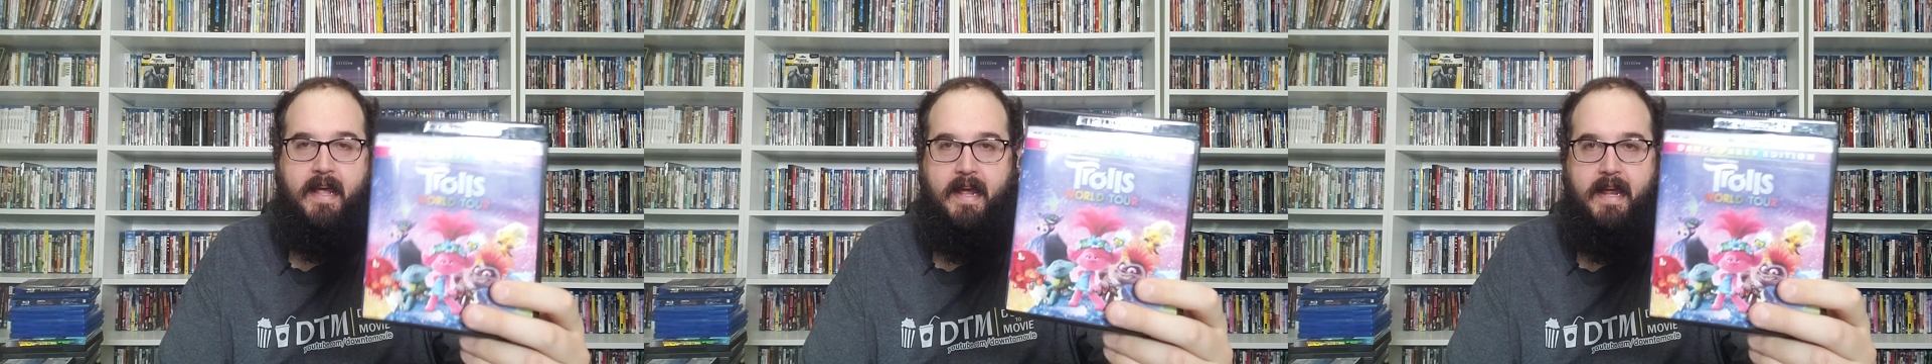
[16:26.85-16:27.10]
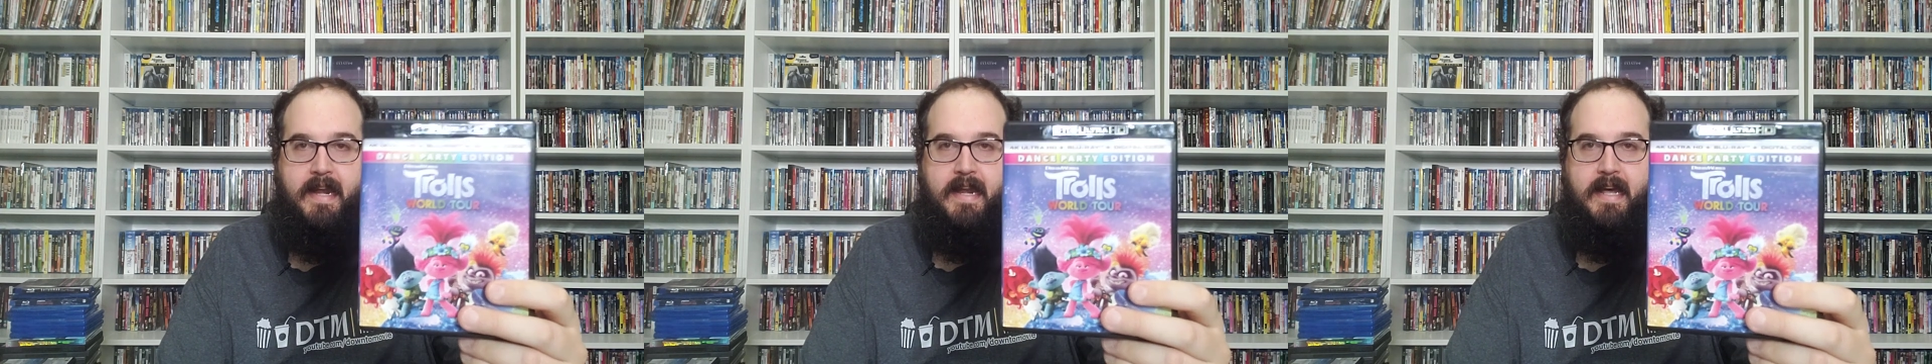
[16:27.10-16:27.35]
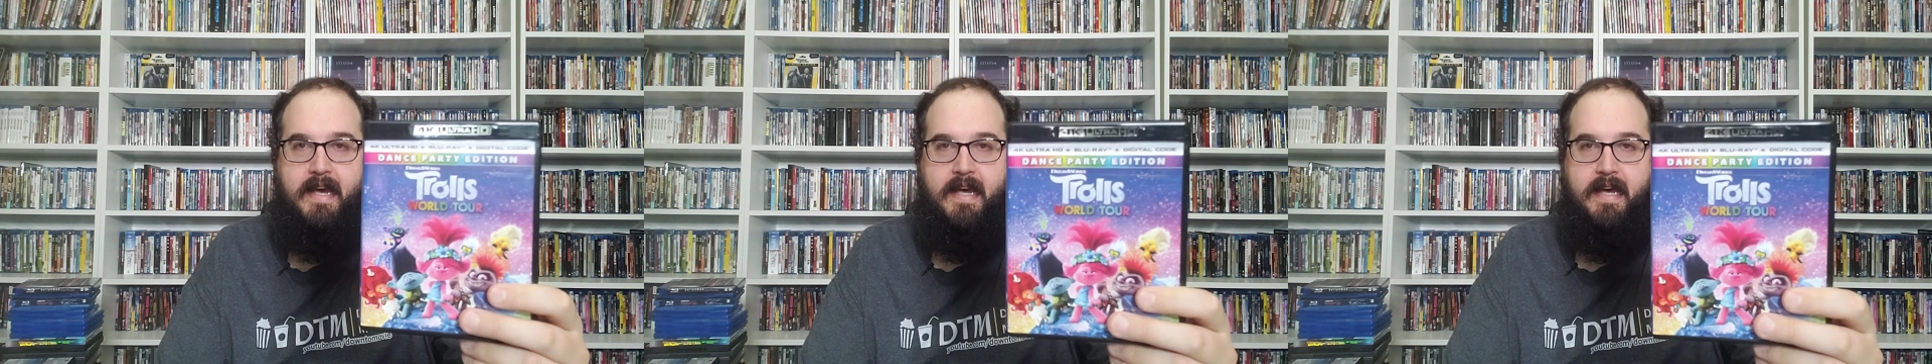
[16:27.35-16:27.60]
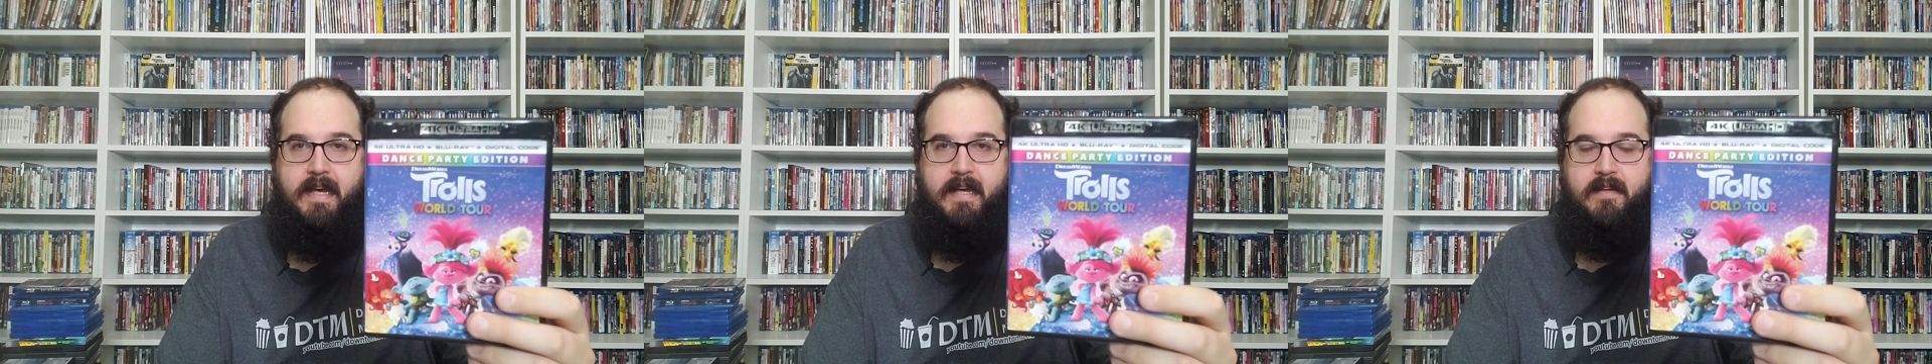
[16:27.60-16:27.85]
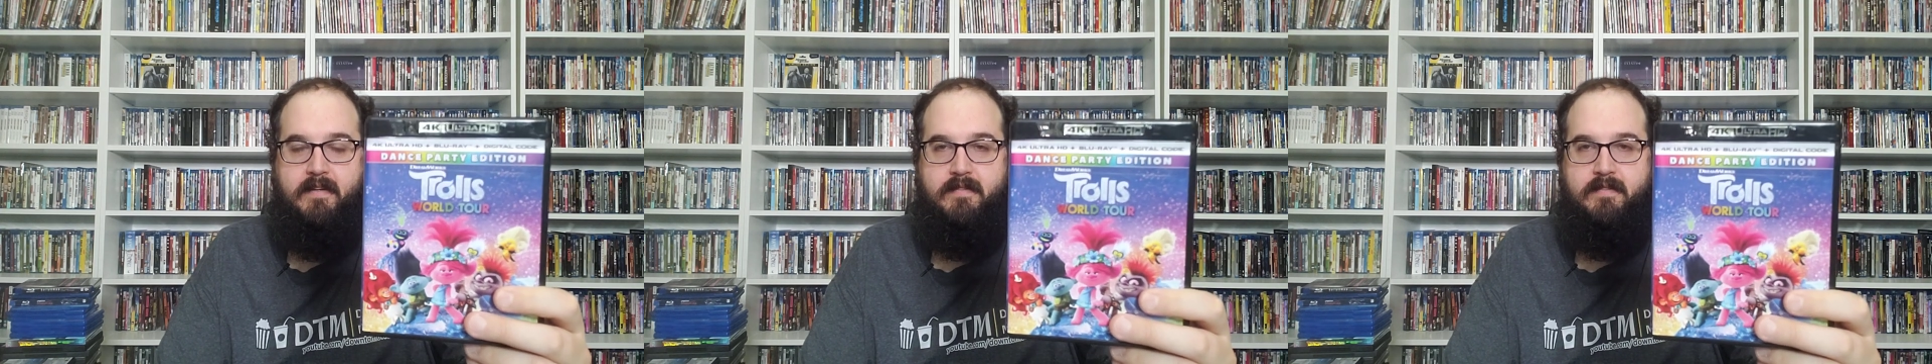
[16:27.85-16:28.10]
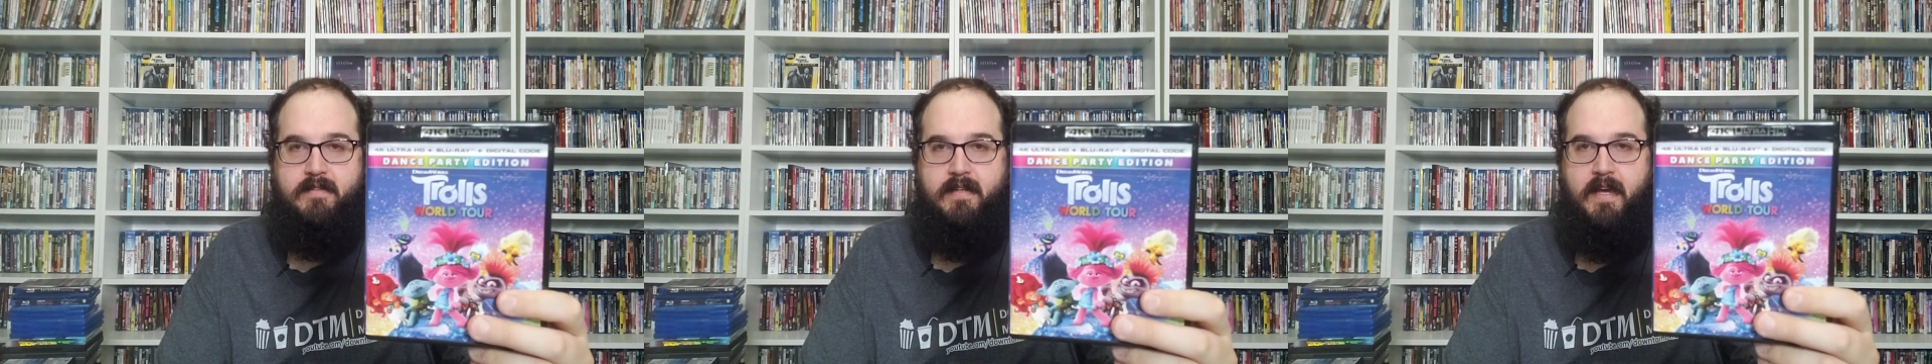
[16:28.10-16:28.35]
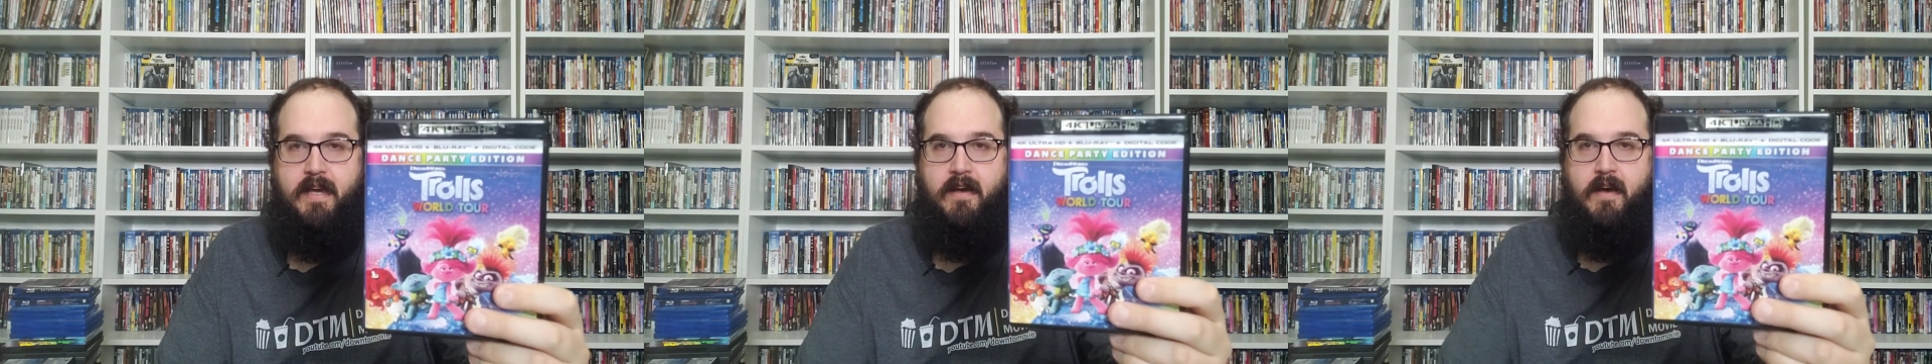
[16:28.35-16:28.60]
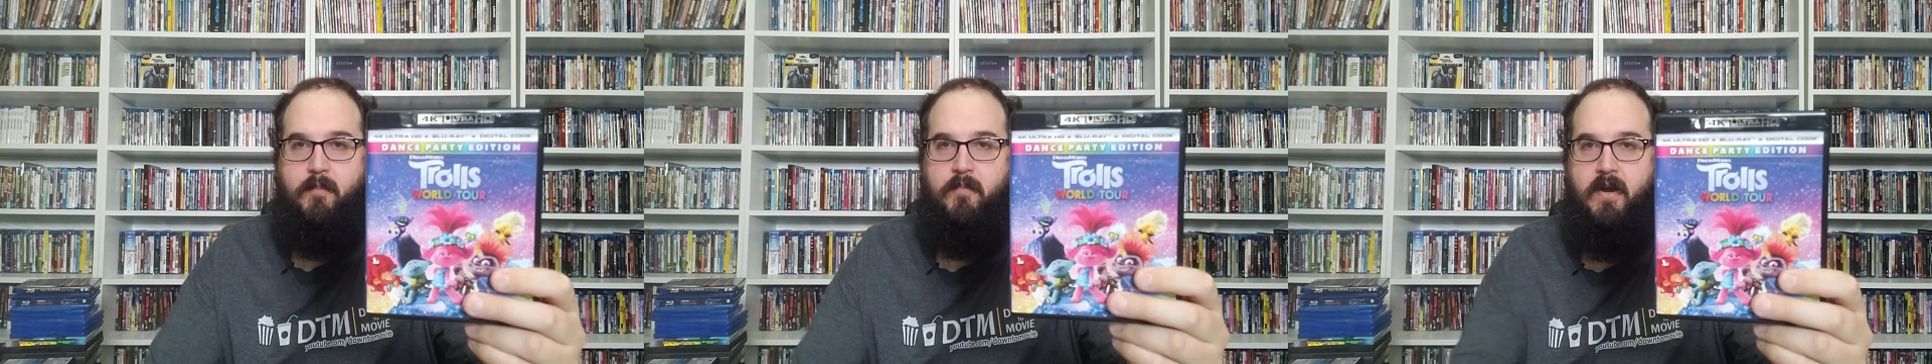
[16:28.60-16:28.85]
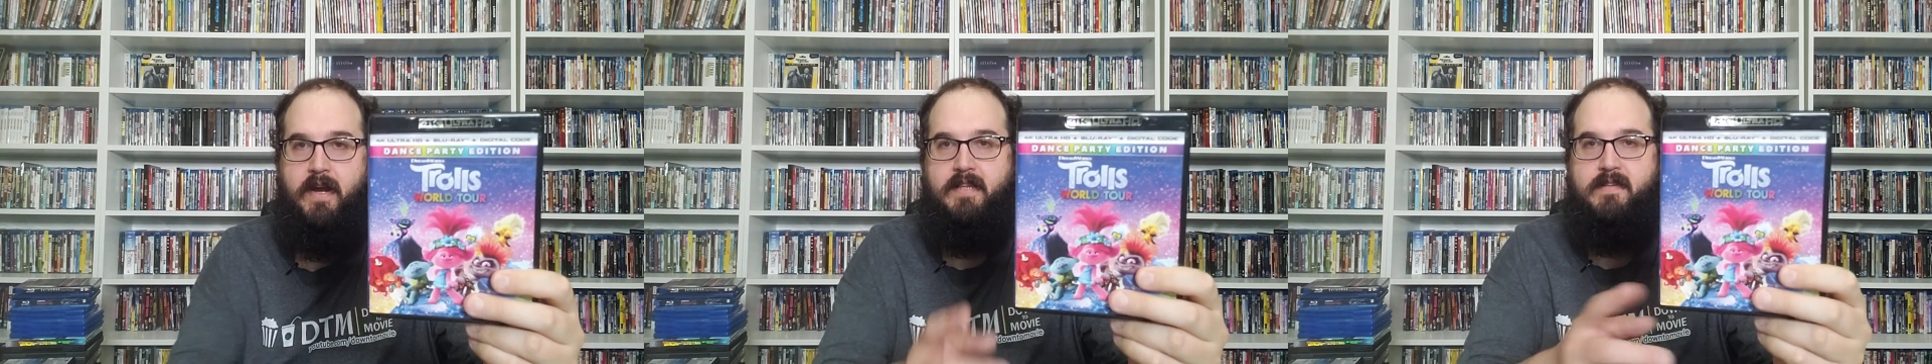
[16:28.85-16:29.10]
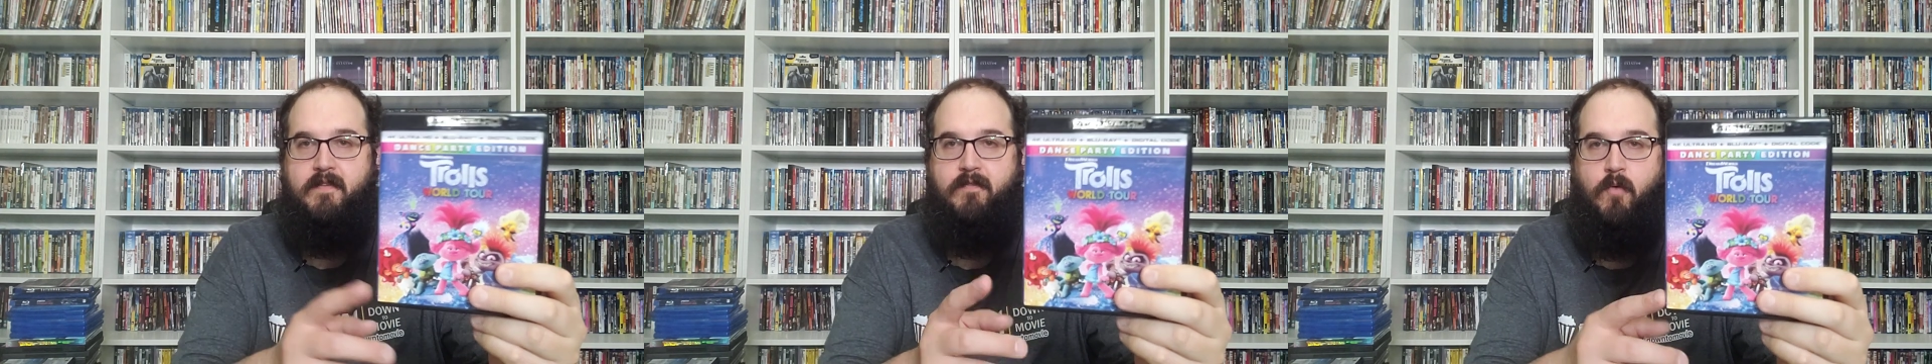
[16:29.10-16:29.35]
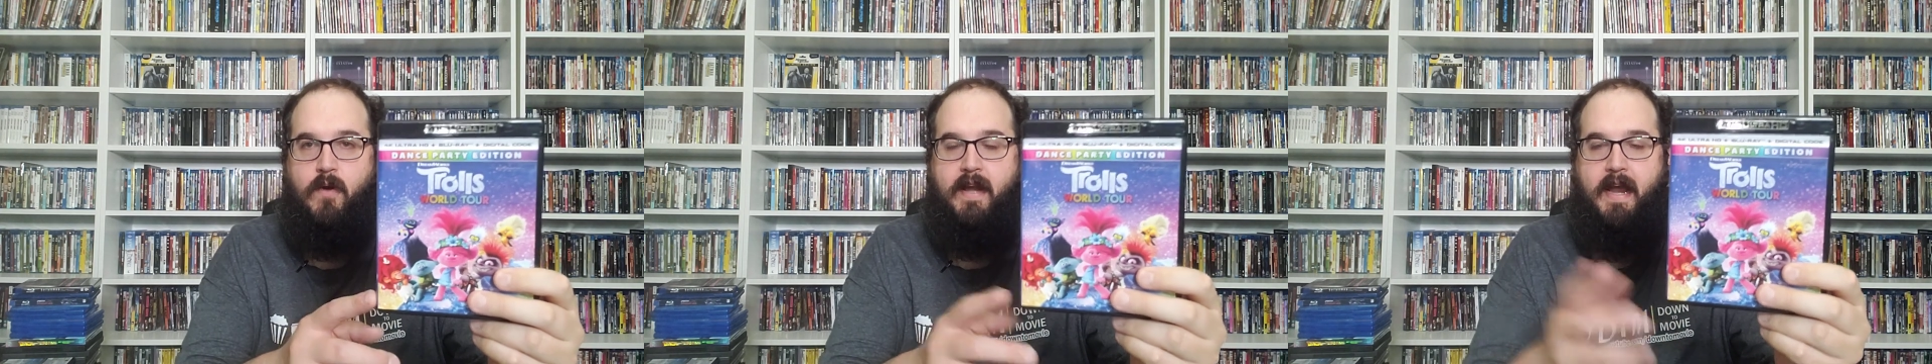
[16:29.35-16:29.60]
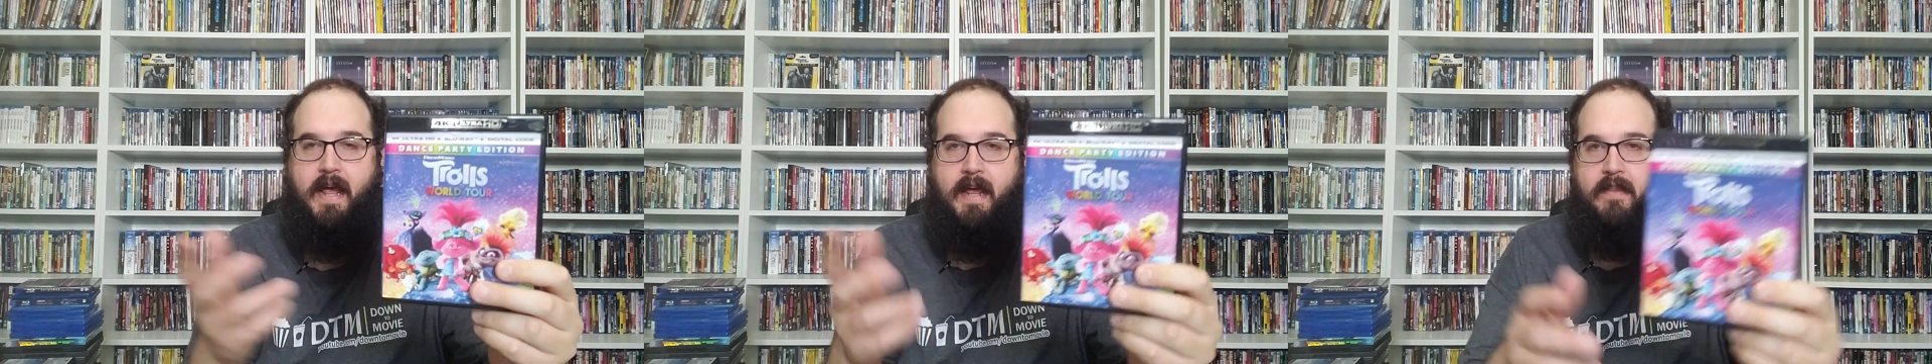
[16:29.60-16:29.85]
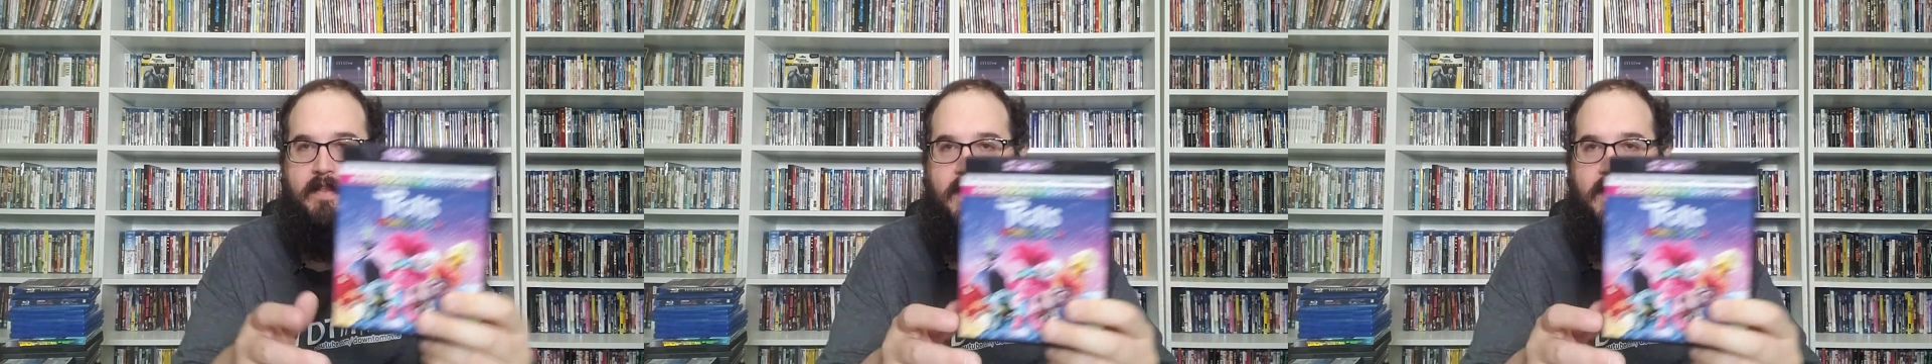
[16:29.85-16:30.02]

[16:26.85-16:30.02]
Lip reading: and upgrade it to 4K,